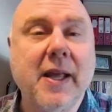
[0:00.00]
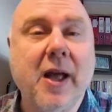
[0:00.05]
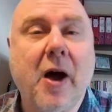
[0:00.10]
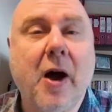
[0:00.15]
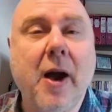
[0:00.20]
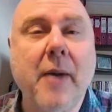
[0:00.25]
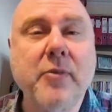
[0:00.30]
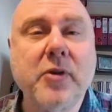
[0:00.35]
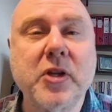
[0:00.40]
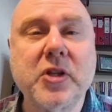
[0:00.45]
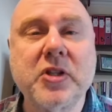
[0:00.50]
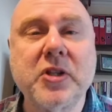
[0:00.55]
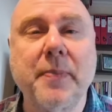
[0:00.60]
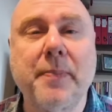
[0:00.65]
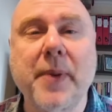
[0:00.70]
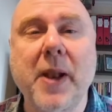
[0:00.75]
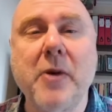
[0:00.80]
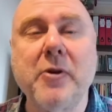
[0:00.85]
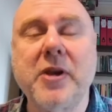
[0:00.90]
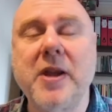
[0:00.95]
I'm just a
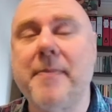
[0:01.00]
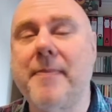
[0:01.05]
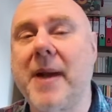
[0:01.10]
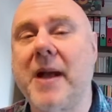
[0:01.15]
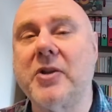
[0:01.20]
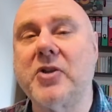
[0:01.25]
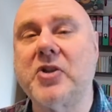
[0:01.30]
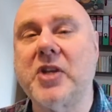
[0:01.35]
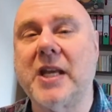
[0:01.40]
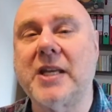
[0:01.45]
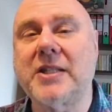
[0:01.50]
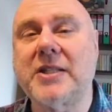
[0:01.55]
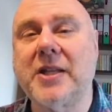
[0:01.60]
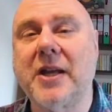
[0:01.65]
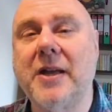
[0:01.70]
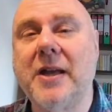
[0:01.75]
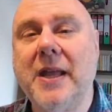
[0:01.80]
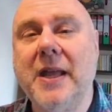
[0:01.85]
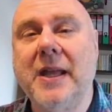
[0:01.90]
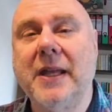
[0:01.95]
bloke in
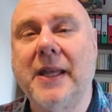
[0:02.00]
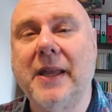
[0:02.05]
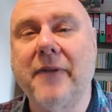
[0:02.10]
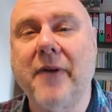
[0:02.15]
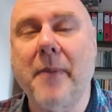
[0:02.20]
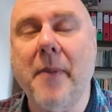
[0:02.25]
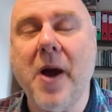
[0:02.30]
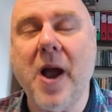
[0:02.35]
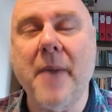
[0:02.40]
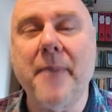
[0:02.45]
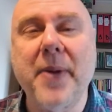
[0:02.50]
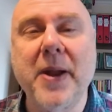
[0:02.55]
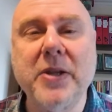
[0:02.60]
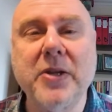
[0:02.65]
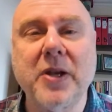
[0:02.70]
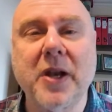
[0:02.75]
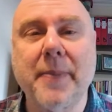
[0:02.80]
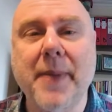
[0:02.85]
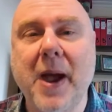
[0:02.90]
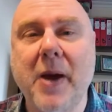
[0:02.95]
Manchester giving my
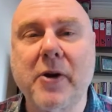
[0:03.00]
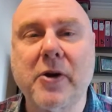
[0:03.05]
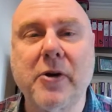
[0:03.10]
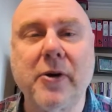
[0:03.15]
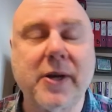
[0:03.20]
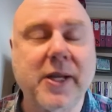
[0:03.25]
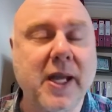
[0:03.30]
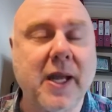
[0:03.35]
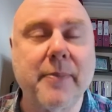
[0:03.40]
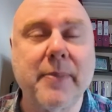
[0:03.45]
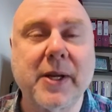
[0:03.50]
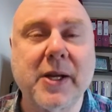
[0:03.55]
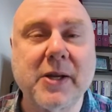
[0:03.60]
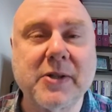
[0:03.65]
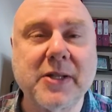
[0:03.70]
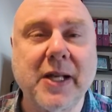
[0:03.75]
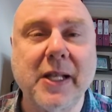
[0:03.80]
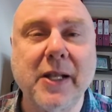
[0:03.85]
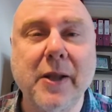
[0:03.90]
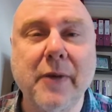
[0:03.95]
opinion about cricket
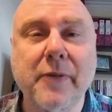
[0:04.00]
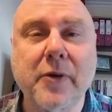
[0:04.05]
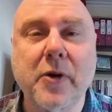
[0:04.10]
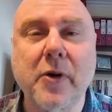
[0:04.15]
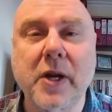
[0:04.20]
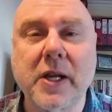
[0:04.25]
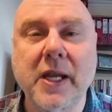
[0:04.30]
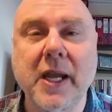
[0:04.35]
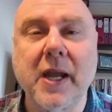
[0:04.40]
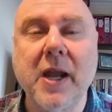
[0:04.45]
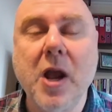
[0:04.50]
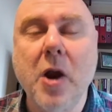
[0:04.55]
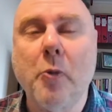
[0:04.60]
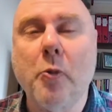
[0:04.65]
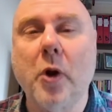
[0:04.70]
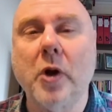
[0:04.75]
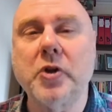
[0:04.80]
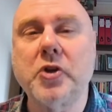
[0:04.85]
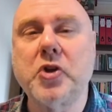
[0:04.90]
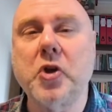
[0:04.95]
because I love cricket.
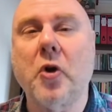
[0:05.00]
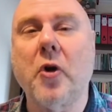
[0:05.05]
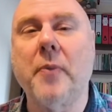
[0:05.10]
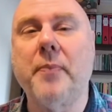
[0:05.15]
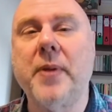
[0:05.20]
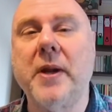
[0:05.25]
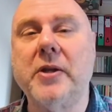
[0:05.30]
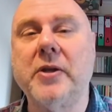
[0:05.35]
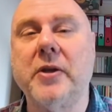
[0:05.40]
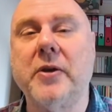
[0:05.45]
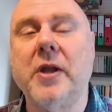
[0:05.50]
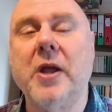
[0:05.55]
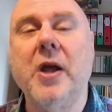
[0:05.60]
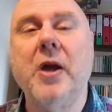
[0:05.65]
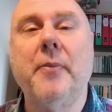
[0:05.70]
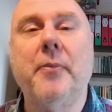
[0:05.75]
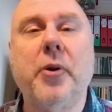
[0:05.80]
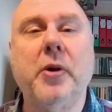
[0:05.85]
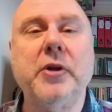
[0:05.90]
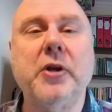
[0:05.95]
What's your opinion?
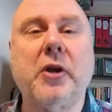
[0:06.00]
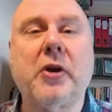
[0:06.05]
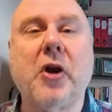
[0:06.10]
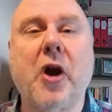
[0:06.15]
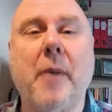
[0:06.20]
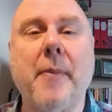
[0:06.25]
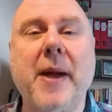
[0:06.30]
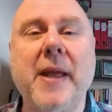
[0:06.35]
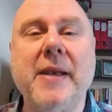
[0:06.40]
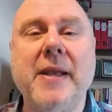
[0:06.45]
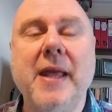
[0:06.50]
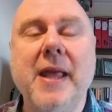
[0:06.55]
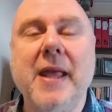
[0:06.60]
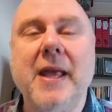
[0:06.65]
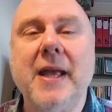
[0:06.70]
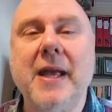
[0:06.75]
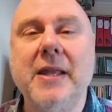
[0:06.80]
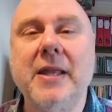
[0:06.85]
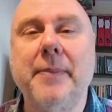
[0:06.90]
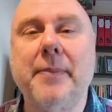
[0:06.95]
Put your comment
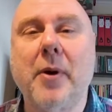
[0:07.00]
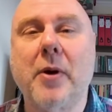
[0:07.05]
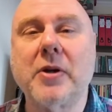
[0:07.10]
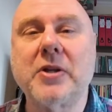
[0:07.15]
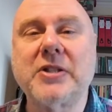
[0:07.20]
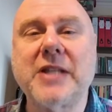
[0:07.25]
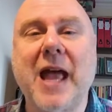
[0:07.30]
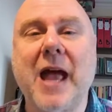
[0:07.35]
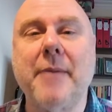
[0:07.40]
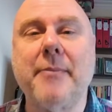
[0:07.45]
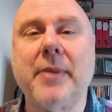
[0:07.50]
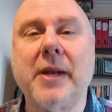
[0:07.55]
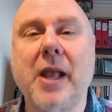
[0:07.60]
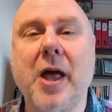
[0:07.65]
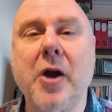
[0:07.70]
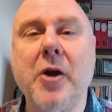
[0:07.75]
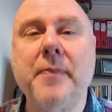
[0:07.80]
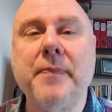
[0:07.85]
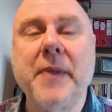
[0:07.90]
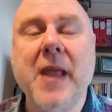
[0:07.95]
in the box down
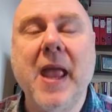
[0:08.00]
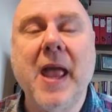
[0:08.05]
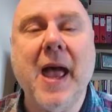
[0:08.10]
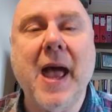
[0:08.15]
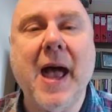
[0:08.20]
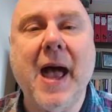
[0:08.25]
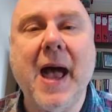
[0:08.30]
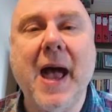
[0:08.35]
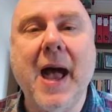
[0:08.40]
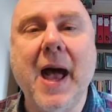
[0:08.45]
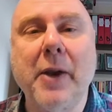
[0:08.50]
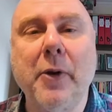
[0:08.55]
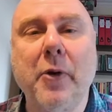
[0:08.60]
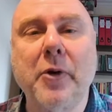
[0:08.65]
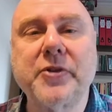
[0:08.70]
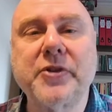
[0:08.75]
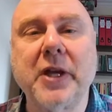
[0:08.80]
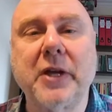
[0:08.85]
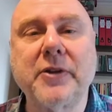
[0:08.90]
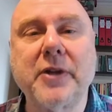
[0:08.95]
below. And
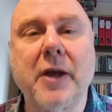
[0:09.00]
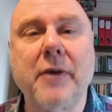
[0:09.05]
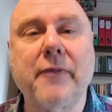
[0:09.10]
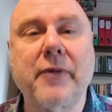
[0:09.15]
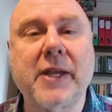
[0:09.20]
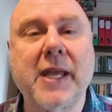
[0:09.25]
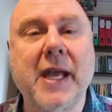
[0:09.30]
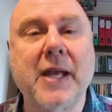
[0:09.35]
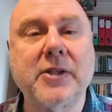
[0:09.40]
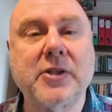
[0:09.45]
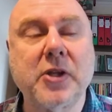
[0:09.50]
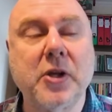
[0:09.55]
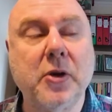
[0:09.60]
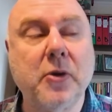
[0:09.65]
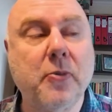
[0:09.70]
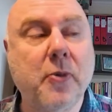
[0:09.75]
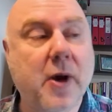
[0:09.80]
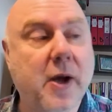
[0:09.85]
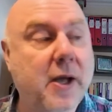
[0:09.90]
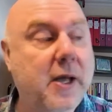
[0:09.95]
also, don't forget
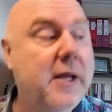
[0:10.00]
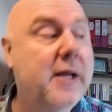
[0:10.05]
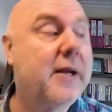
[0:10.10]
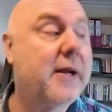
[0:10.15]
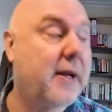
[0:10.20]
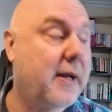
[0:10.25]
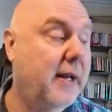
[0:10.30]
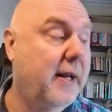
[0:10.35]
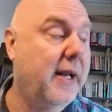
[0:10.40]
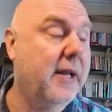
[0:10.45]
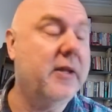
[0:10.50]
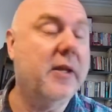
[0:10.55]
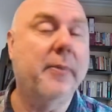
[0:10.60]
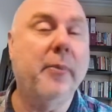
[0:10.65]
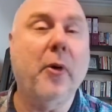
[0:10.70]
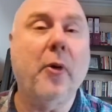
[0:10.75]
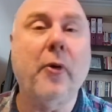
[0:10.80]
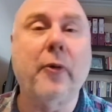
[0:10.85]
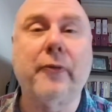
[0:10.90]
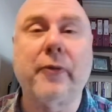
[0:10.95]
to click the
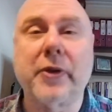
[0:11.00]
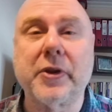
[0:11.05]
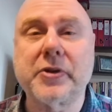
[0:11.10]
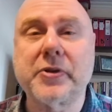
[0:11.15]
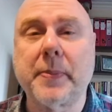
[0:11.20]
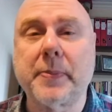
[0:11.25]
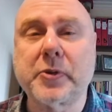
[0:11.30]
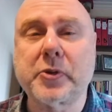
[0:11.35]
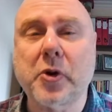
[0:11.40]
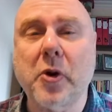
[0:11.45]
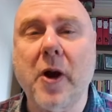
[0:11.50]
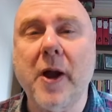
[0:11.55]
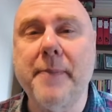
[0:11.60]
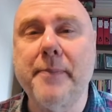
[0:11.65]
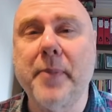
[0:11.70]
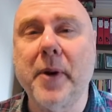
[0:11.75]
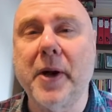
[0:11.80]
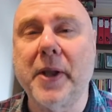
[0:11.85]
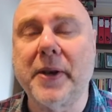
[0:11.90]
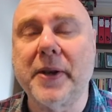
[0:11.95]
ball for the
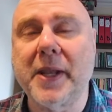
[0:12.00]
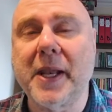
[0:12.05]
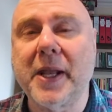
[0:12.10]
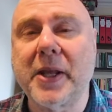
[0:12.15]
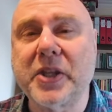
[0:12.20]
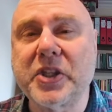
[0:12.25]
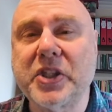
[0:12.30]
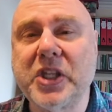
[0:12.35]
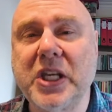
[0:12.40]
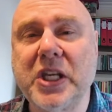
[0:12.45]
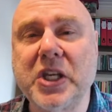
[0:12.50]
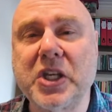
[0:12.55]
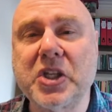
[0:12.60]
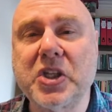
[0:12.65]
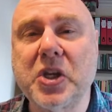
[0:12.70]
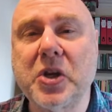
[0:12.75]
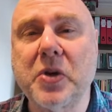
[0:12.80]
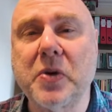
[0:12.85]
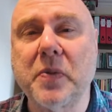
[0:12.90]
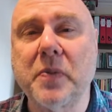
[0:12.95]
subscribe button. And I'll see you
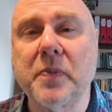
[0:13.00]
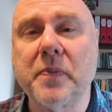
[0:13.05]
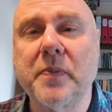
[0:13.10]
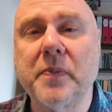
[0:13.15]
soon.